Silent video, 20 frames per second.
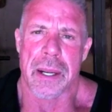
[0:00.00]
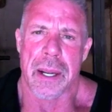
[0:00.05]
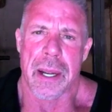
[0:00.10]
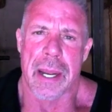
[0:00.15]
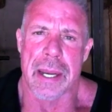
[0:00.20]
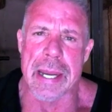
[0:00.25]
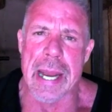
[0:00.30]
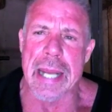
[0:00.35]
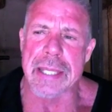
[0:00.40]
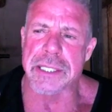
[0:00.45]

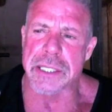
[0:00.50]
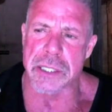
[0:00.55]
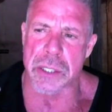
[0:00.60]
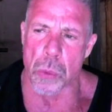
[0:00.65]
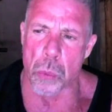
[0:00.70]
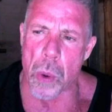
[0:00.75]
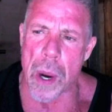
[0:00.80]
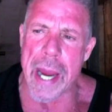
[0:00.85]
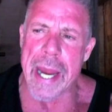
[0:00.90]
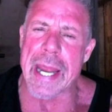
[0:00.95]
And that's the
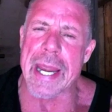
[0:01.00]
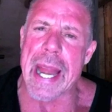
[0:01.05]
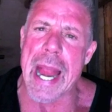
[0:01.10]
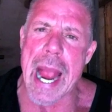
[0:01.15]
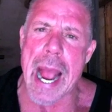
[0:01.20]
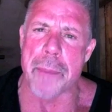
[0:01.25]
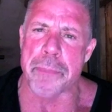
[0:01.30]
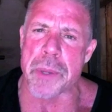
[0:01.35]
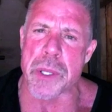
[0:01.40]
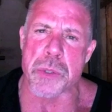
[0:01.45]
way it
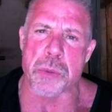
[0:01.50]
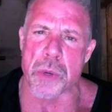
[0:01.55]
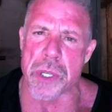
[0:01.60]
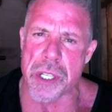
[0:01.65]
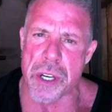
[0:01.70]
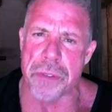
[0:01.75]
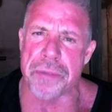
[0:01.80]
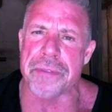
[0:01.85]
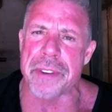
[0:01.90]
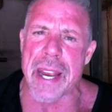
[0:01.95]
happens when
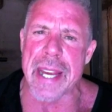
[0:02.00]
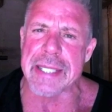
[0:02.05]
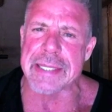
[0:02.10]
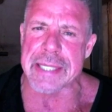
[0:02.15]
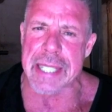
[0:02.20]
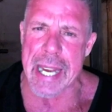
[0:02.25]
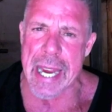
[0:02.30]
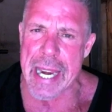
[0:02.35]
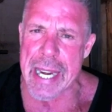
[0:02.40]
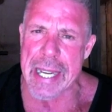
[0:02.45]
you face
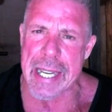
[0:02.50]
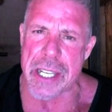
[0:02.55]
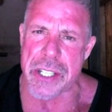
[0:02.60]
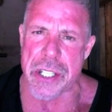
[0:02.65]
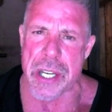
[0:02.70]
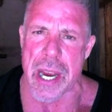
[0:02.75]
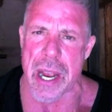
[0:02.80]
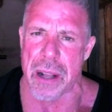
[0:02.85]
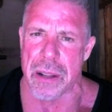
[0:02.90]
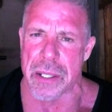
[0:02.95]
any
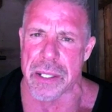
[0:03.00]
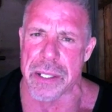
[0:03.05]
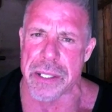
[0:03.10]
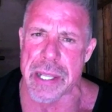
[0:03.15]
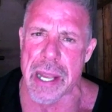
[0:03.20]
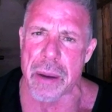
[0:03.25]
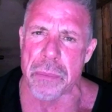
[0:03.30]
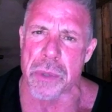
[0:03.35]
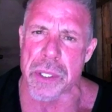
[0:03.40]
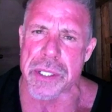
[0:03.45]
challenge.
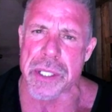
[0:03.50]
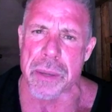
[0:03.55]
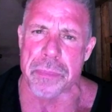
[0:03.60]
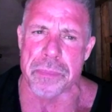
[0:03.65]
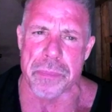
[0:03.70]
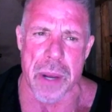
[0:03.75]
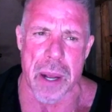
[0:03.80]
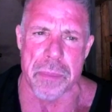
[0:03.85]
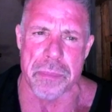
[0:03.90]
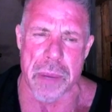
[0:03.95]
That was a
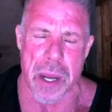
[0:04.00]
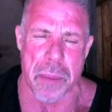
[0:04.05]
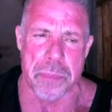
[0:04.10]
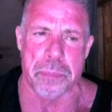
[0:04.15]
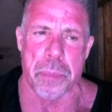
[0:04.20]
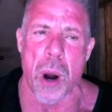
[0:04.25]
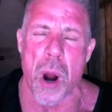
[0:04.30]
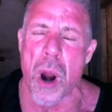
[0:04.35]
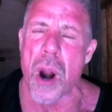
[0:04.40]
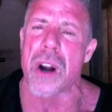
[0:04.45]

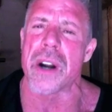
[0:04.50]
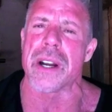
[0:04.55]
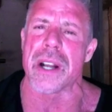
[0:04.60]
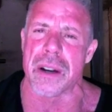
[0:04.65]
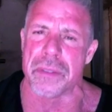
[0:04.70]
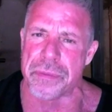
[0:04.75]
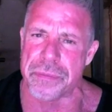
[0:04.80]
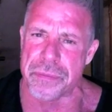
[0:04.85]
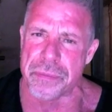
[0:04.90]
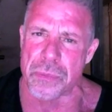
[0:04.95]
part
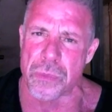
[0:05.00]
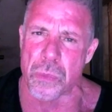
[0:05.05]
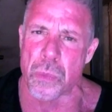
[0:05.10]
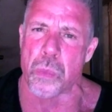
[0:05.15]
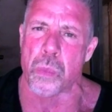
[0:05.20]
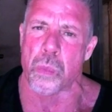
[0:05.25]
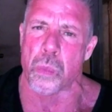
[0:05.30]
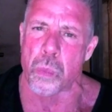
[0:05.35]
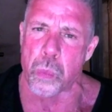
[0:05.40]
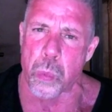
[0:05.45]
of
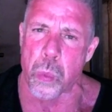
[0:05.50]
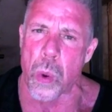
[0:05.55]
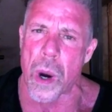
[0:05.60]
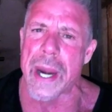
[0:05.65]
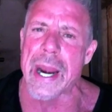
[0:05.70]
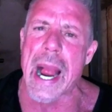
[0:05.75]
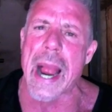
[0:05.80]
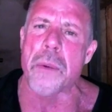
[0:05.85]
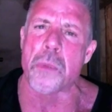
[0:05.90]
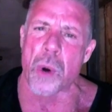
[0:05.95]
what
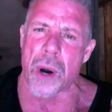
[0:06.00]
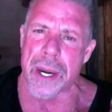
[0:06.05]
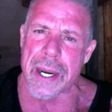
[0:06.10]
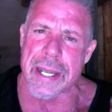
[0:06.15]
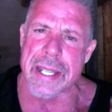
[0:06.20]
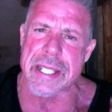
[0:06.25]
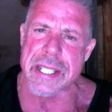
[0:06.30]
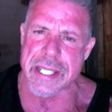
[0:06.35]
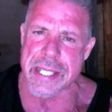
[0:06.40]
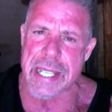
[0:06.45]
I wanted
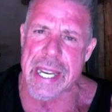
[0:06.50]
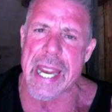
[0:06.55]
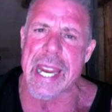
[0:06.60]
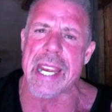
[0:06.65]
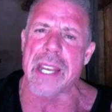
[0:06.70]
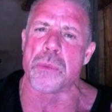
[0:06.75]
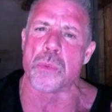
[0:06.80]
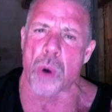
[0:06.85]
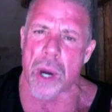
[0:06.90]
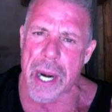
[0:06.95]
to see
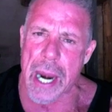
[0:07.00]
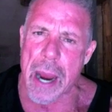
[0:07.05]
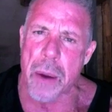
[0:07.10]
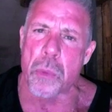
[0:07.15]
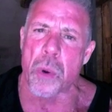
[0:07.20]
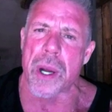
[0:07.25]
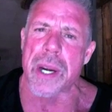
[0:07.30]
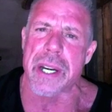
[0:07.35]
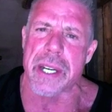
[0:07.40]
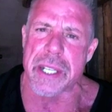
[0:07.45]
and what I
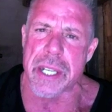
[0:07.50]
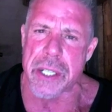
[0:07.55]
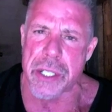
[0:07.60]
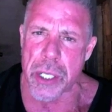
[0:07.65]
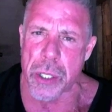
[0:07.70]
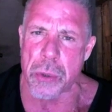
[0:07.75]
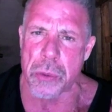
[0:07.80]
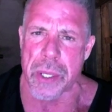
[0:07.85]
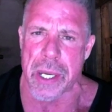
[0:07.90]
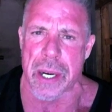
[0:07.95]
wanted to
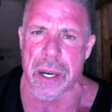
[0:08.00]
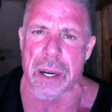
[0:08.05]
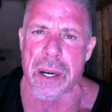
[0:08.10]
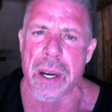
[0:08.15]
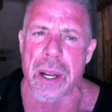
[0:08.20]
do here.